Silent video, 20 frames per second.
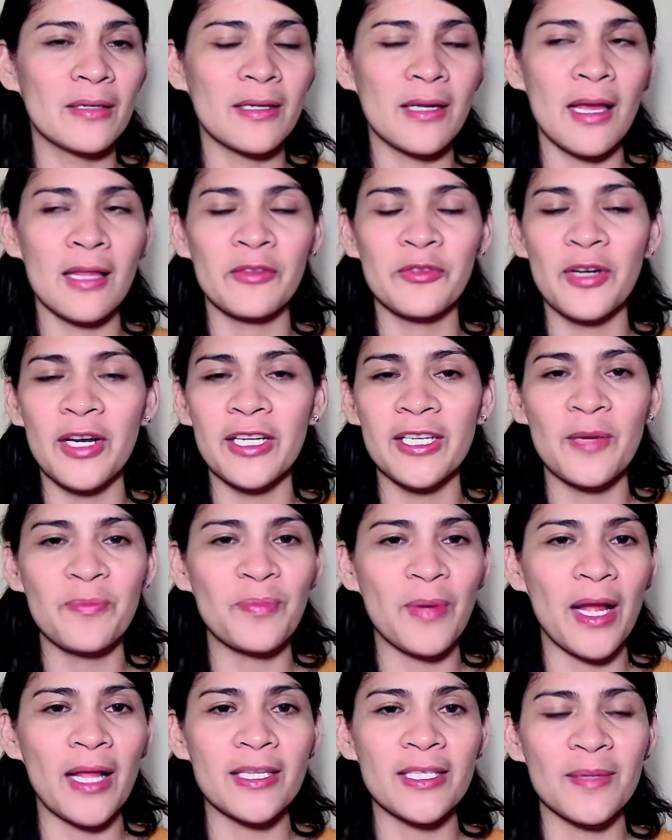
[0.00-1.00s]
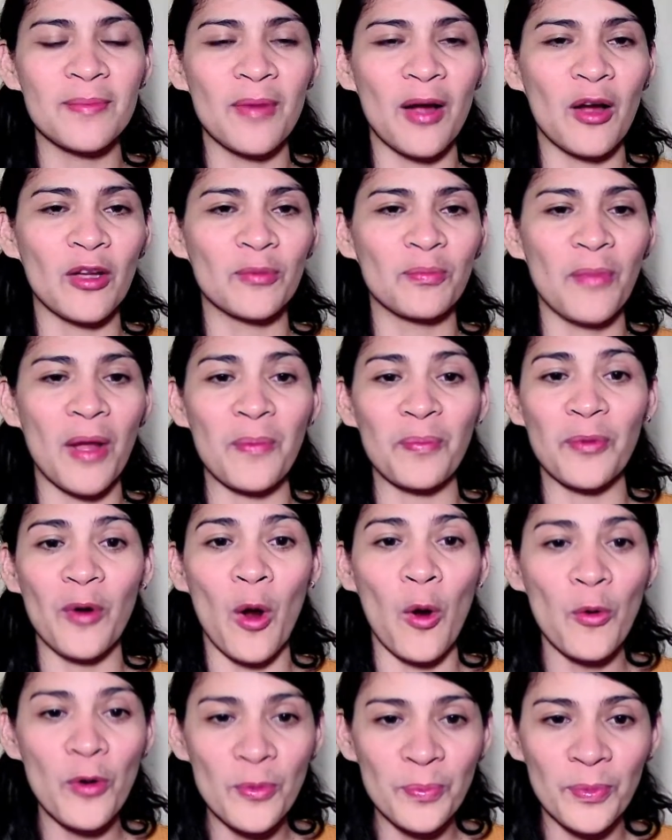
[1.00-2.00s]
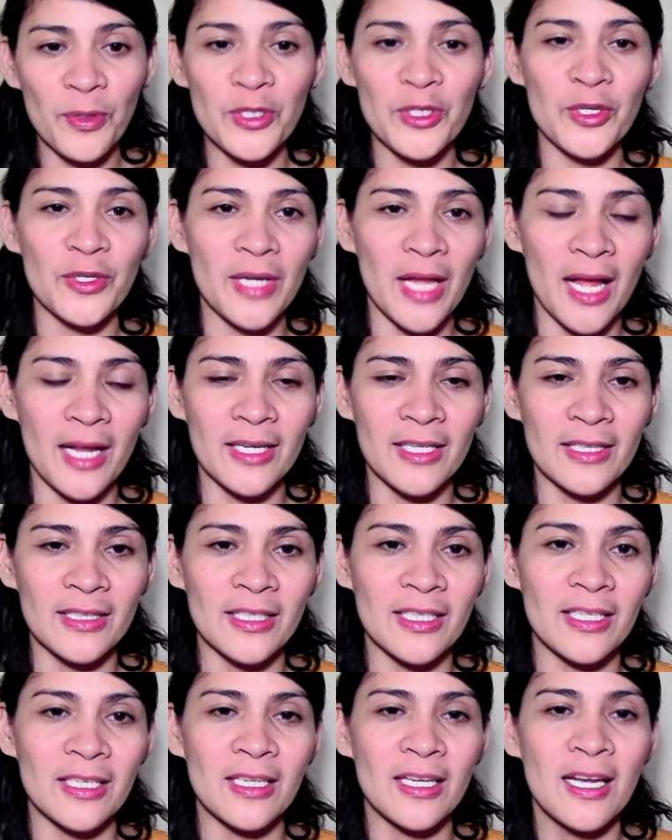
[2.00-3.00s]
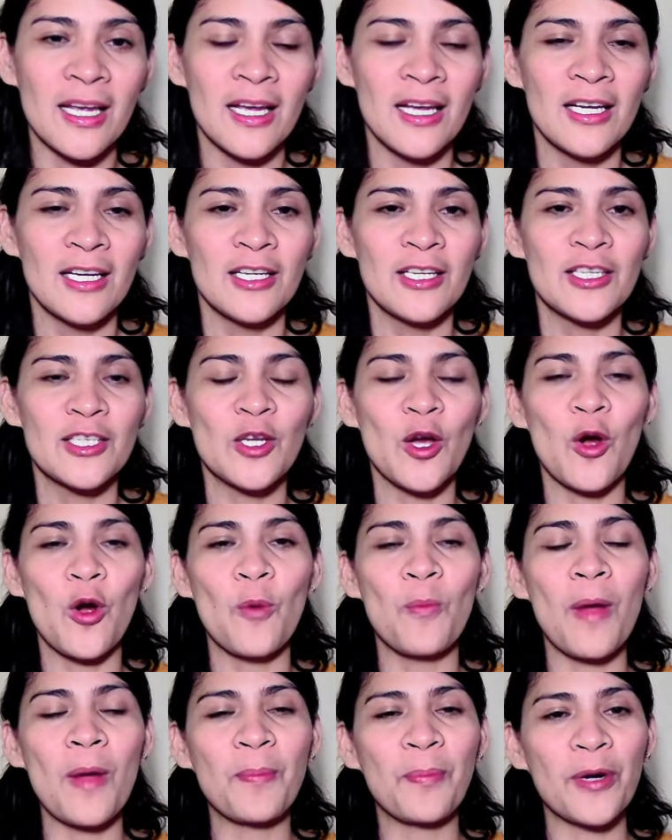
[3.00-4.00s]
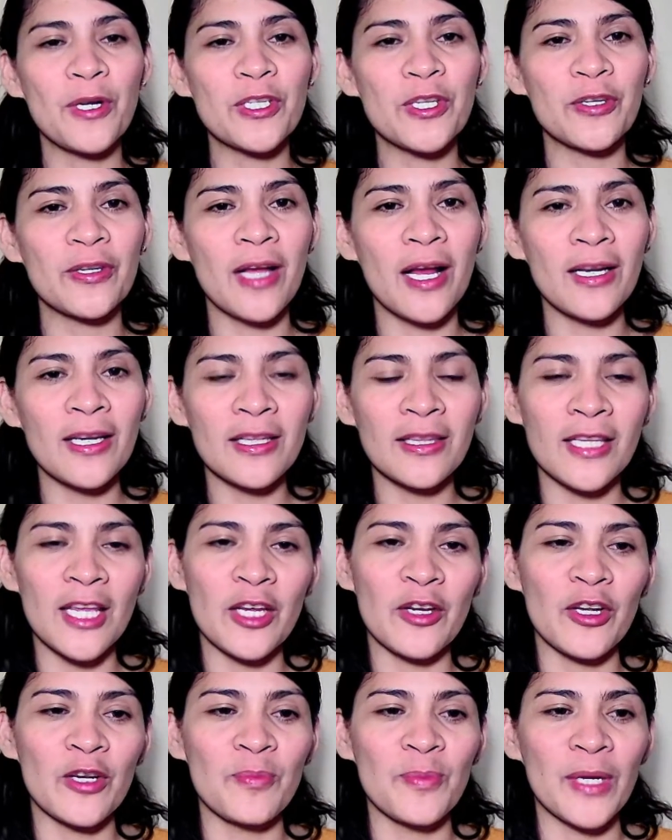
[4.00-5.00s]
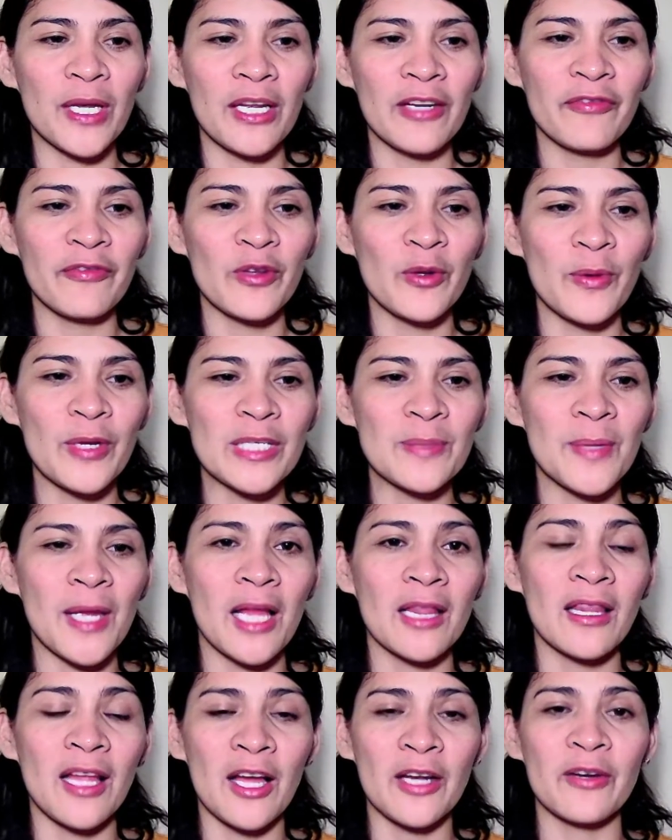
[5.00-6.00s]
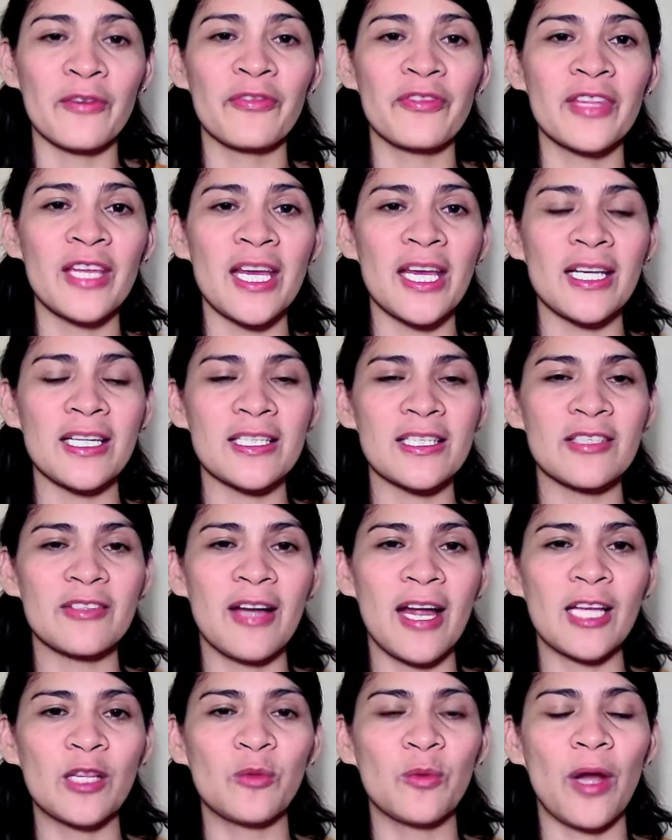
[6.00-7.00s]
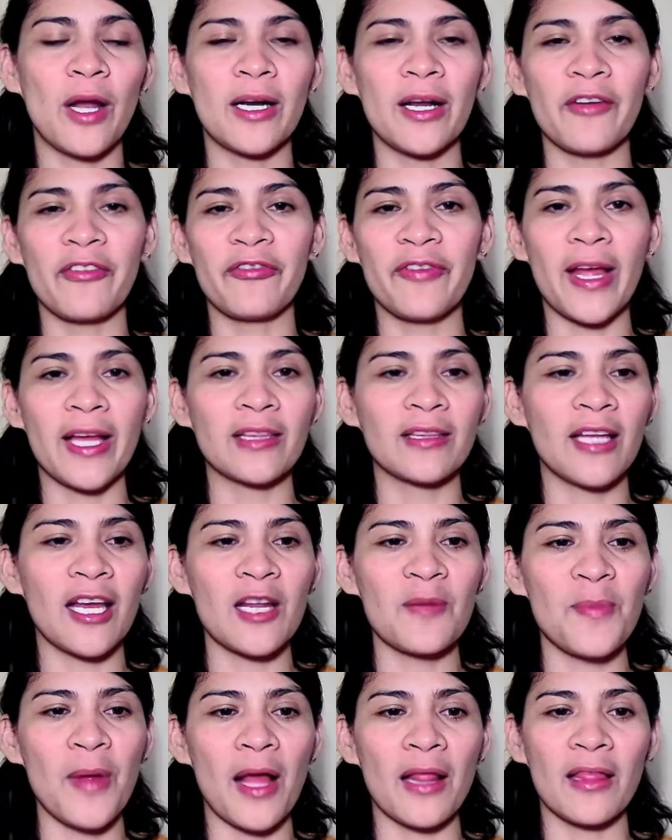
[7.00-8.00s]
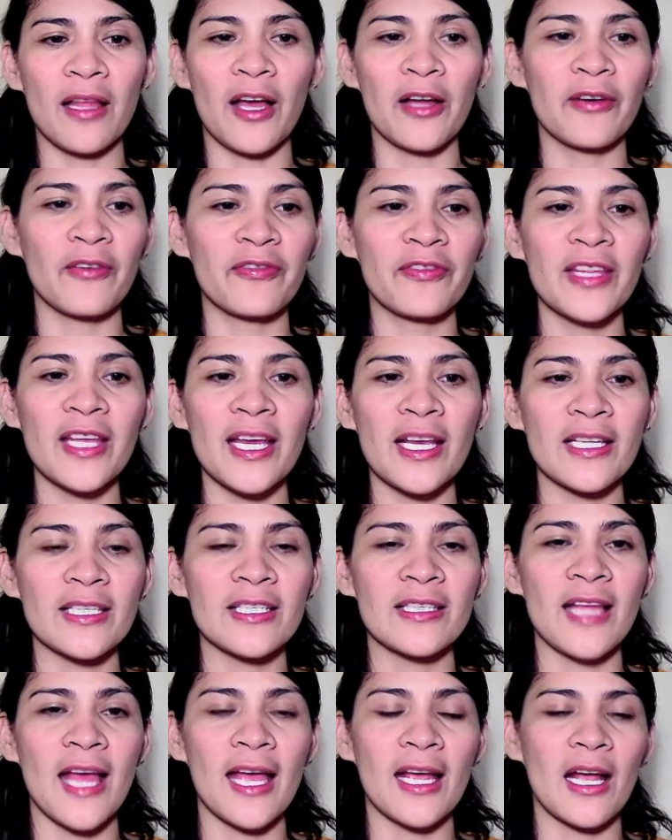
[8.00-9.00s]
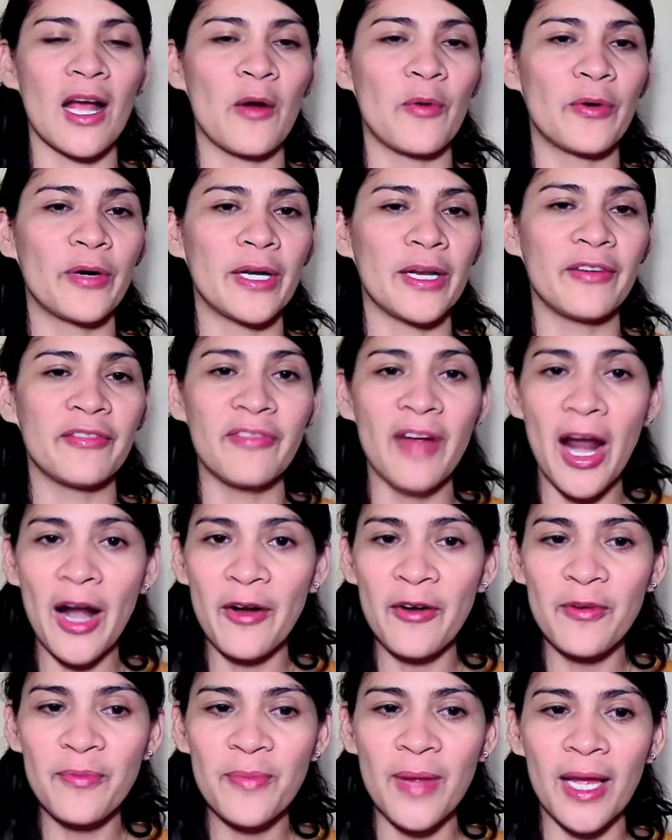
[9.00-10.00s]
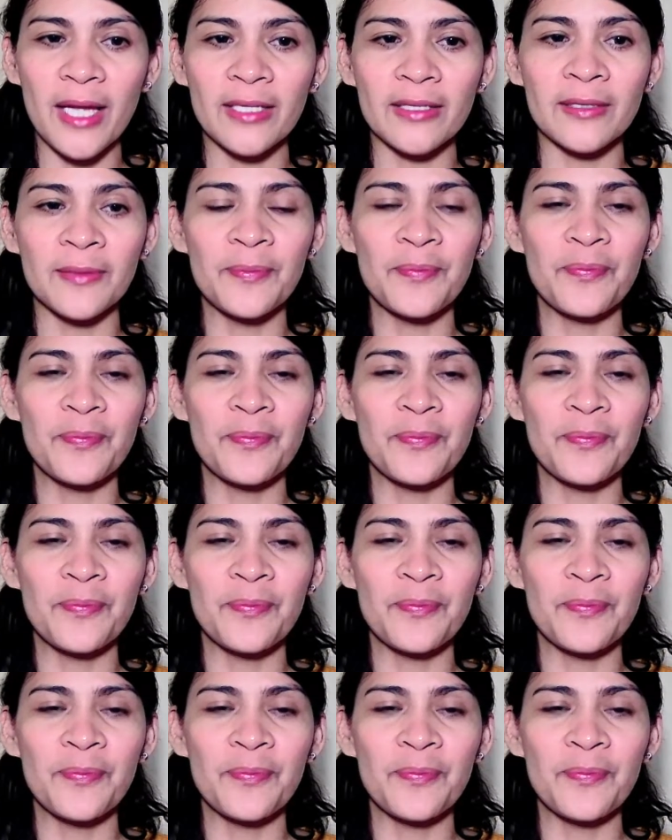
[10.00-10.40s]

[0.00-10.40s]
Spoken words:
It really depends about my own personality. So my personality could be influenced by a lot of things, right? We are affected by a lot of things like our environment,